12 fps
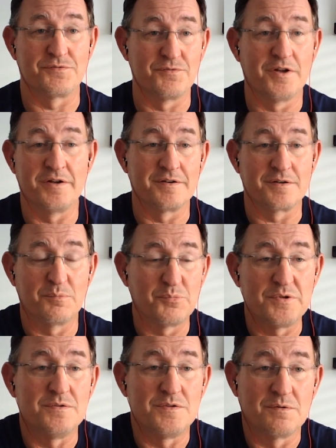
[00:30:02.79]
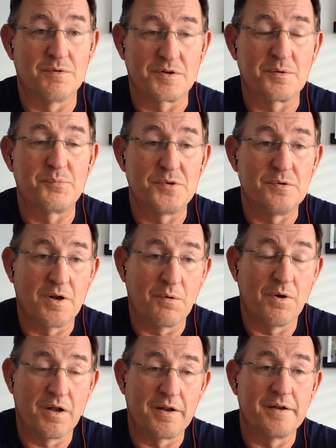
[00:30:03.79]
run compute to run compute.
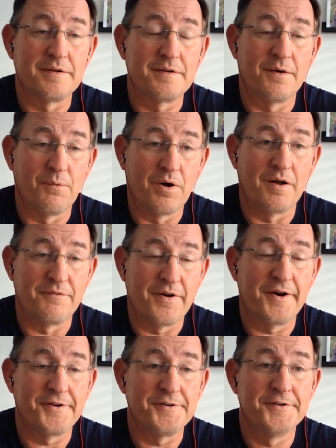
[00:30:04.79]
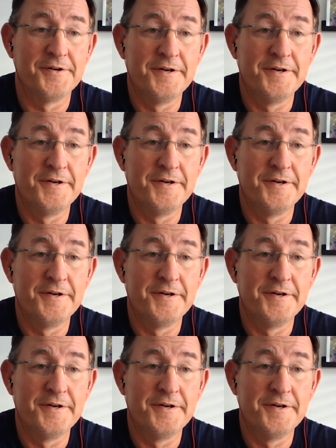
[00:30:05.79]
I want value.